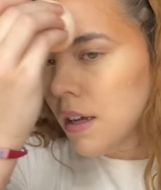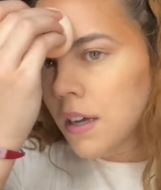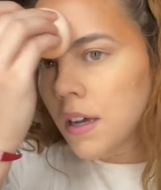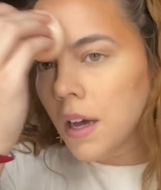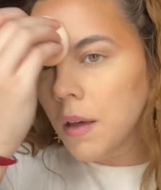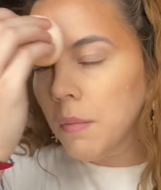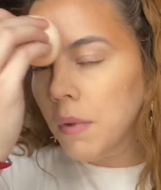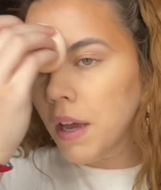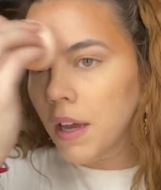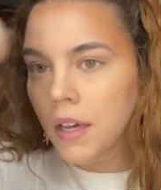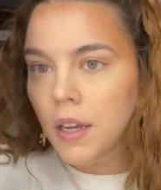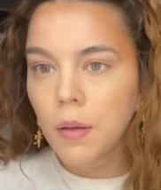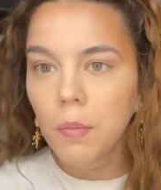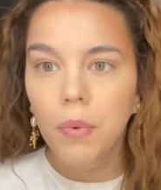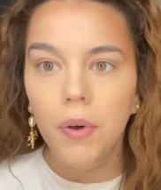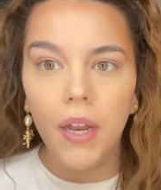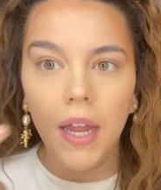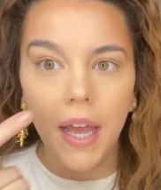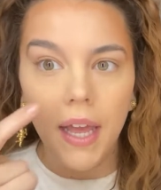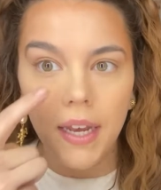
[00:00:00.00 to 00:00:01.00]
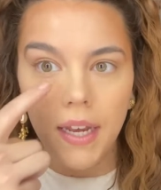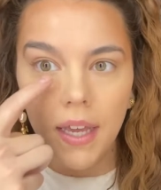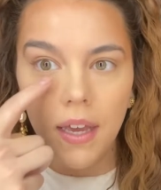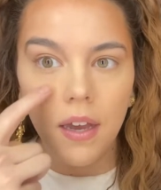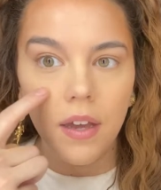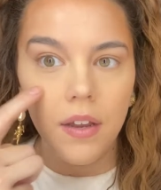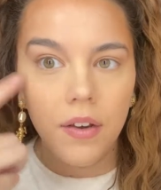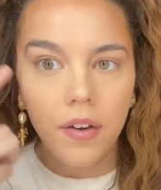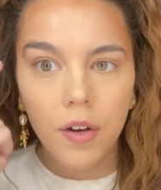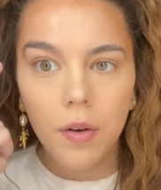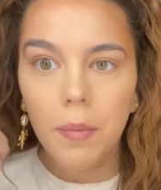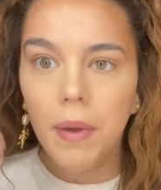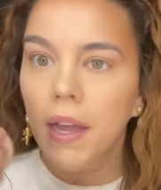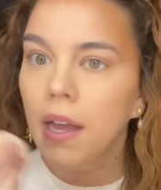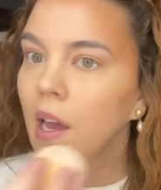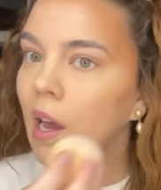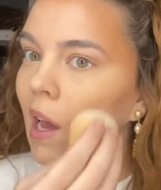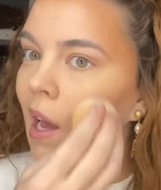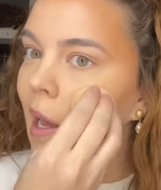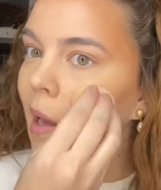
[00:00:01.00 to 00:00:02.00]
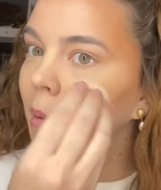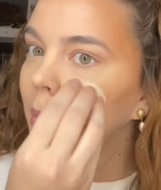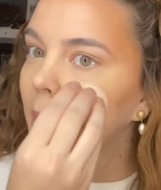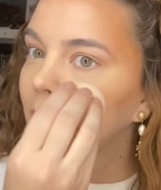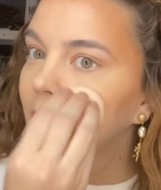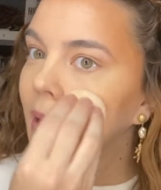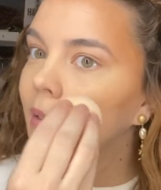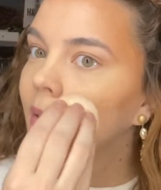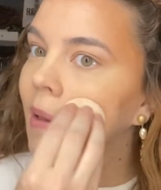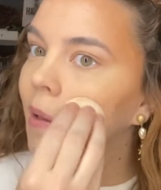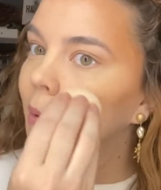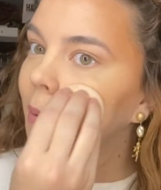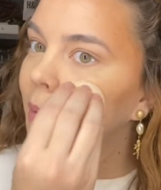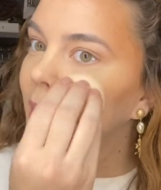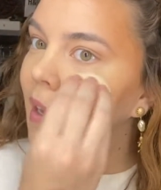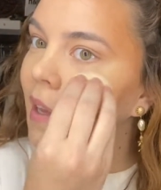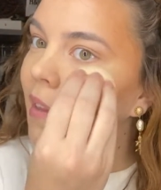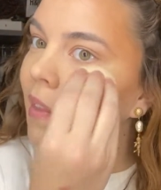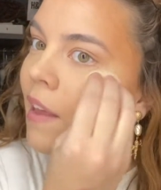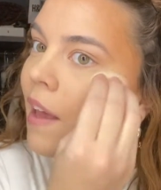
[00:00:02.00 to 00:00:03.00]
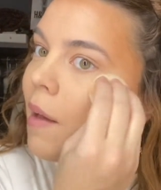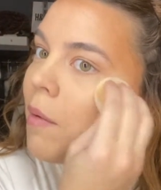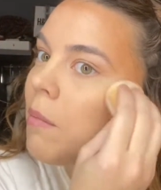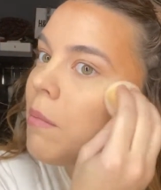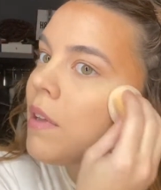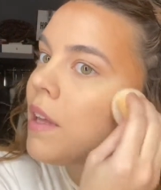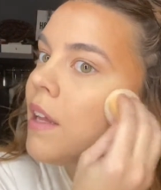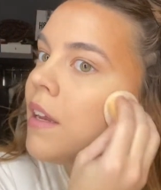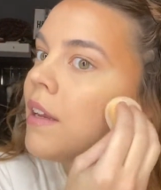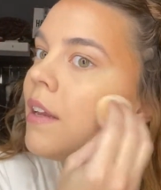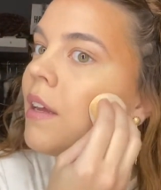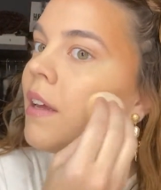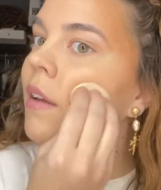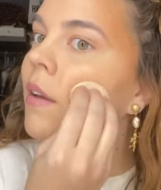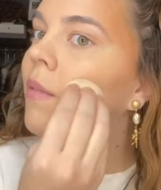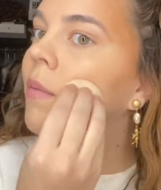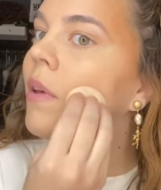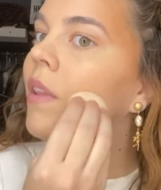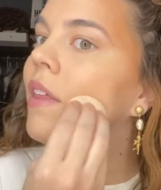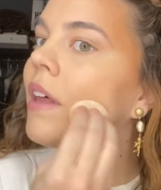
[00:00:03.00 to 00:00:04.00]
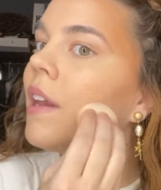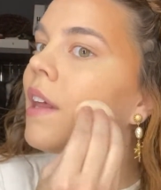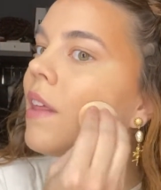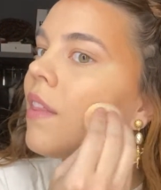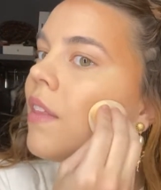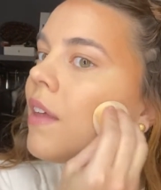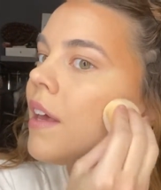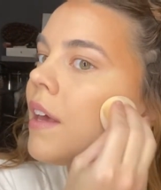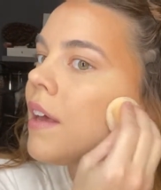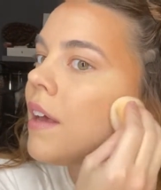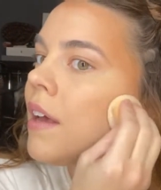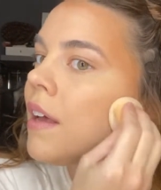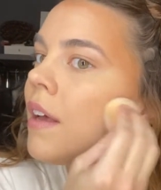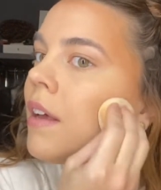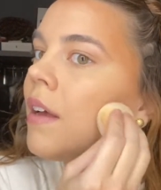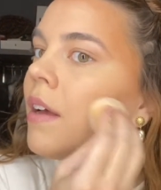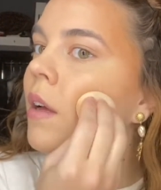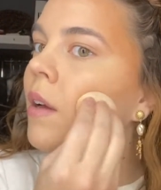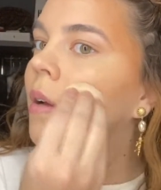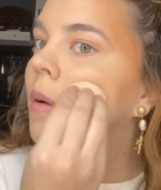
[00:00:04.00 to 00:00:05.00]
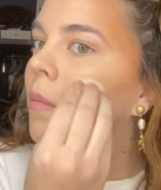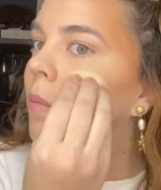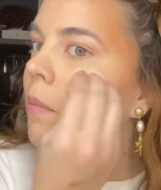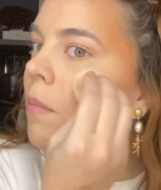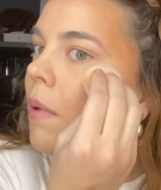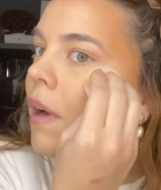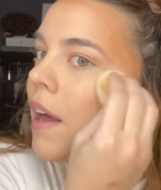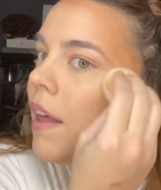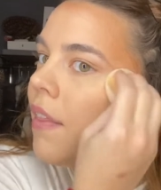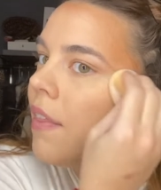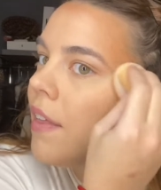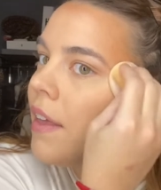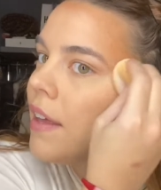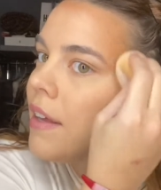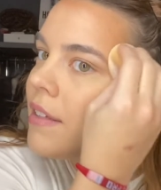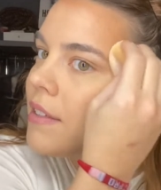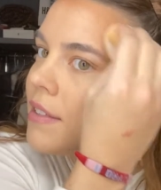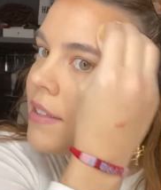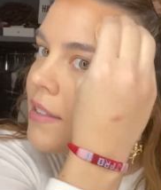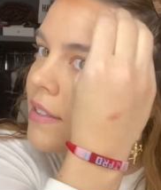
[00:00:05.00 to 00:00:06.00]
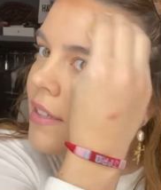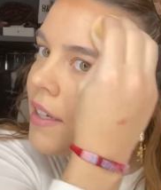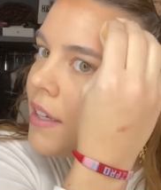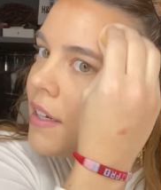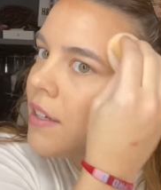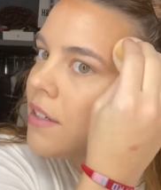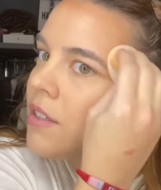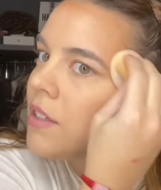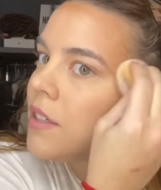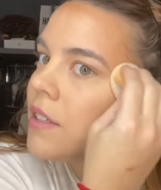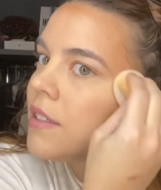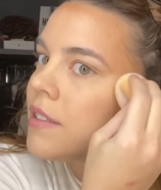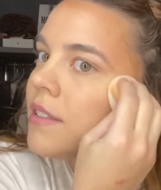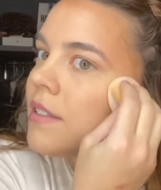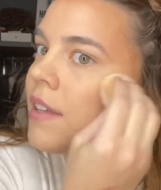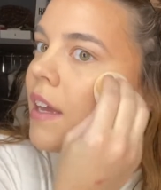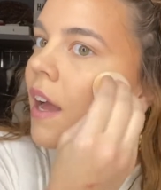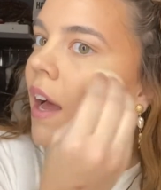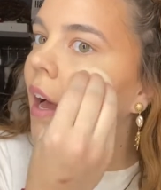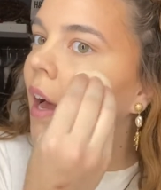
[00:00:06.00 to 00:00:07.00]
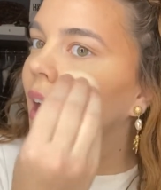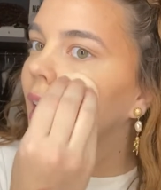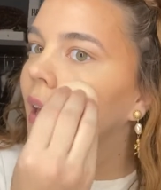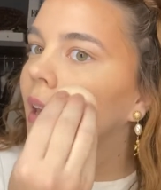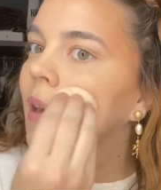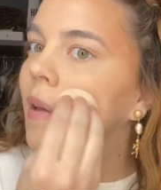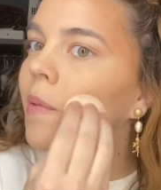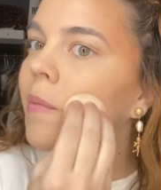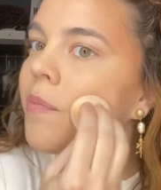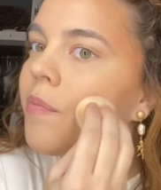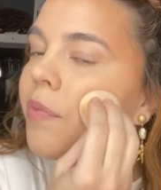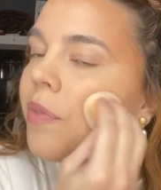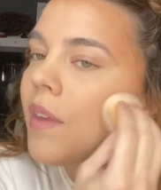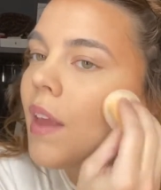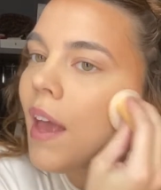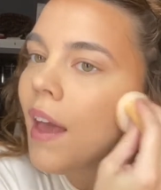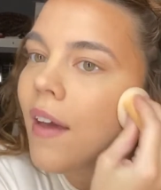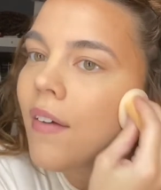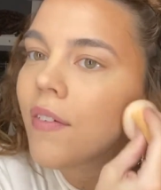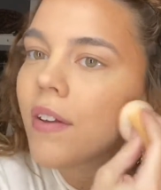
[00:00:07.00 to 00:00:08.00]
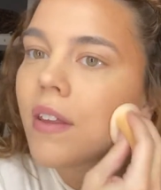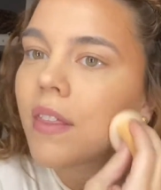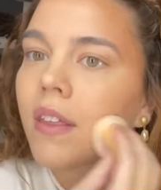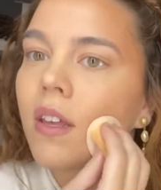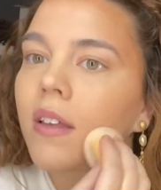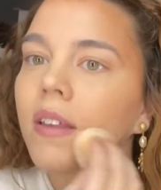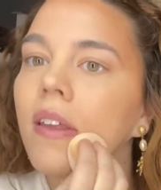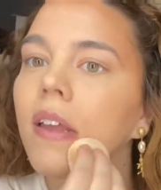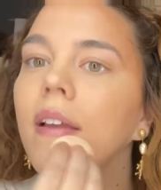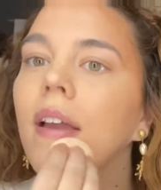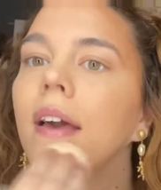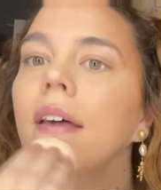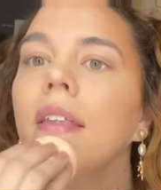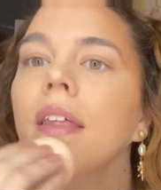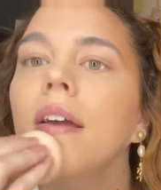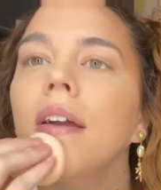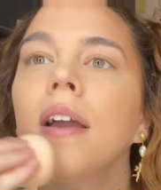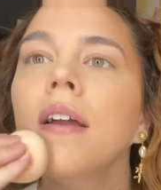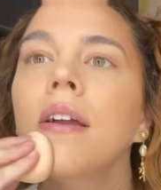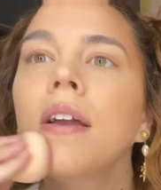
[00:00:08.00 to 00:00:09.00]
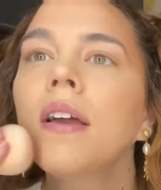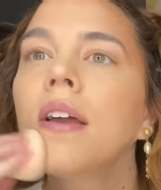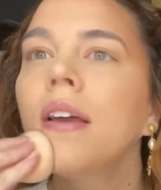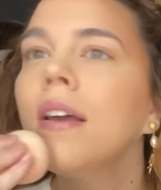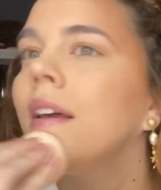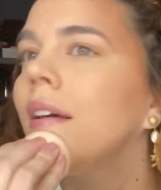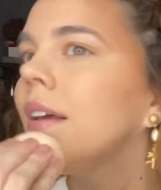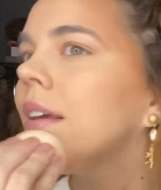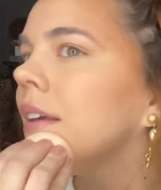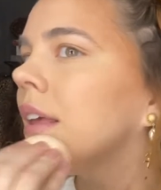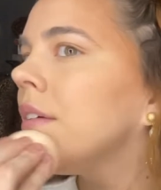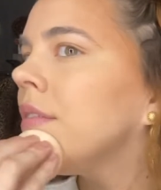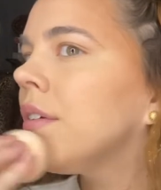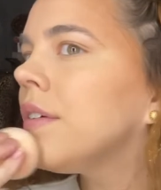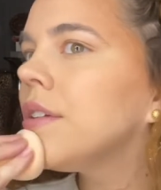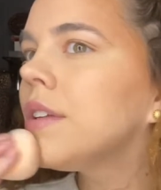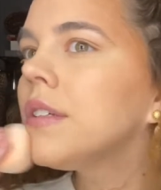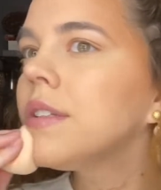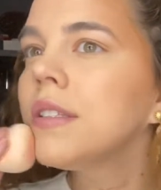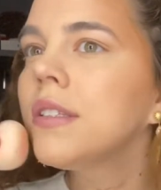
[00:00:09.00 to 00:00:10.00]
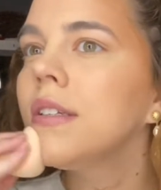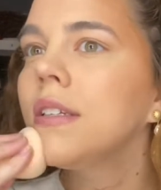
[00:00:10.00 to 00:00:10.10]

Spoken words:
I'm not gonna put any under my eye because I don't need that blended with anything, but this is gonna just tie everything together and give you just the